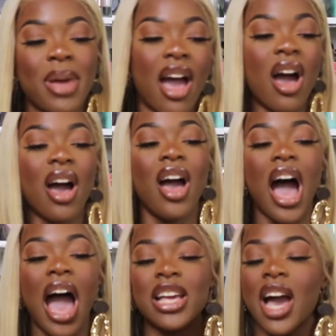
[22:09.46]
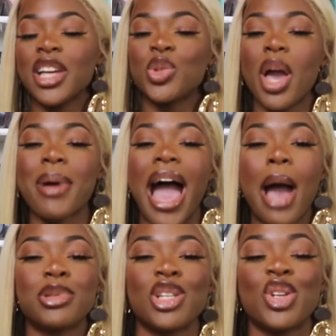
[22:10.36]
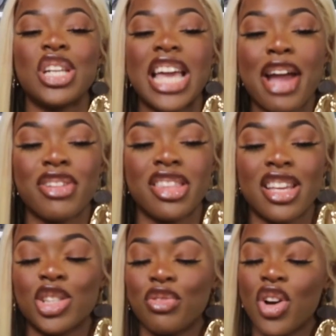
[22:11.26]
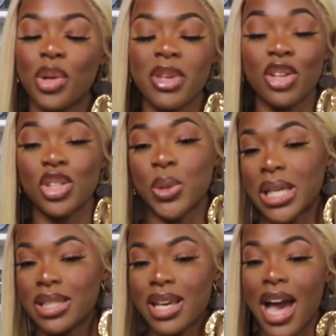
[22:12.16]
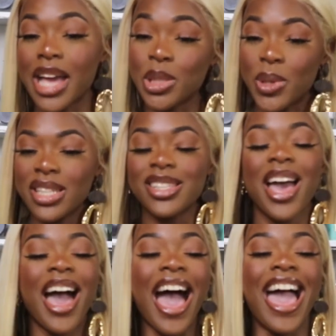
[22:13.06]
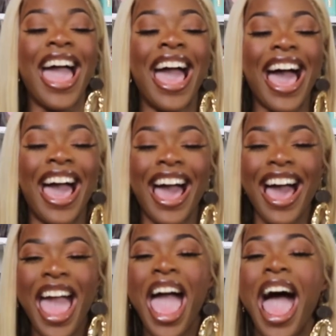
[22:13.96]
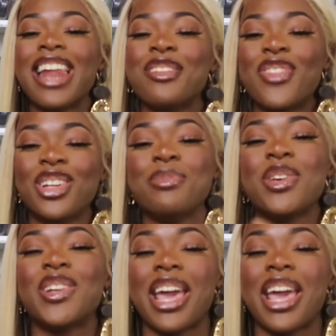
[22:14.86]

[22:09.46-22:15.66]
Matter. I tweet about absolutely everything. So follow me on Twitter. I tweet. And then follow me on